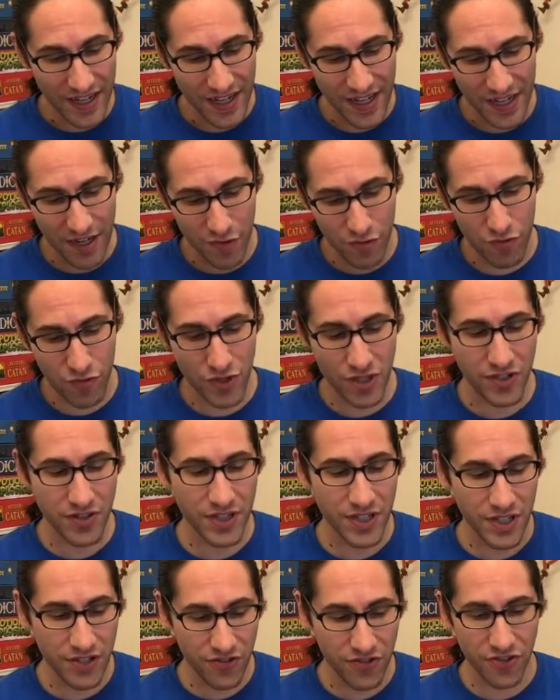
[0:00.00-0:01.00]
it
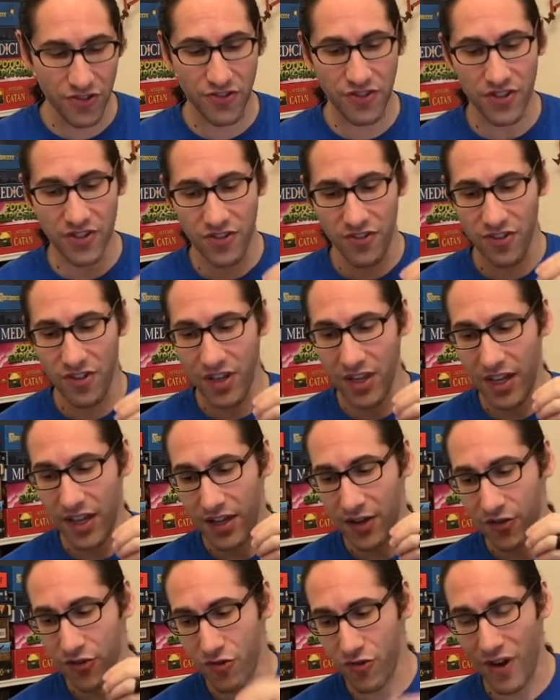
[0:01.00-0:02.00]
really is just this
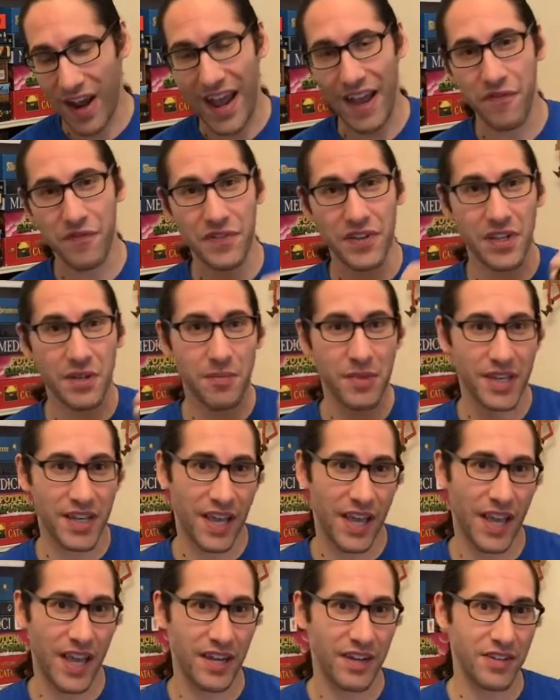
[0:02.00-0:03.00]
drafting
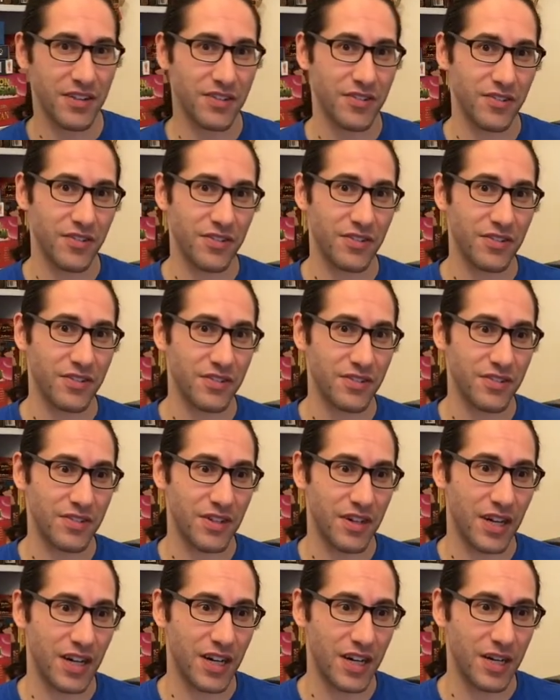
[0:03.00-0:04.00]
mechanical,